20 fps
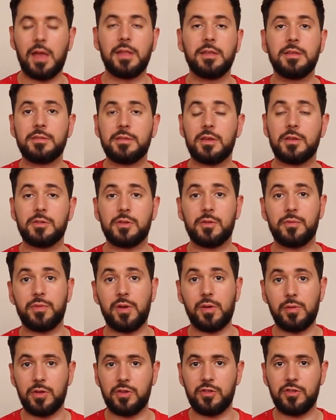and it's also
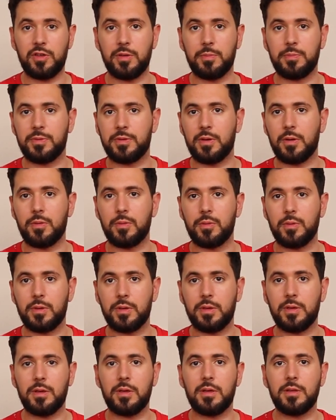very cheap, so
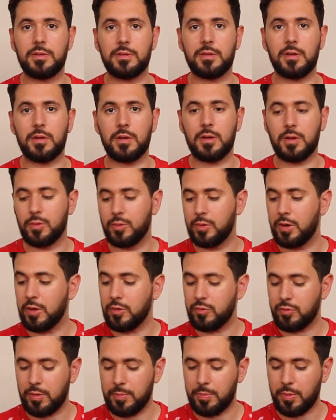it's a good
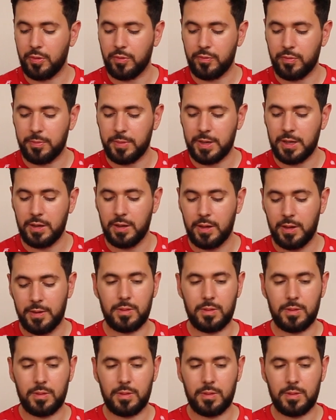entry point for me.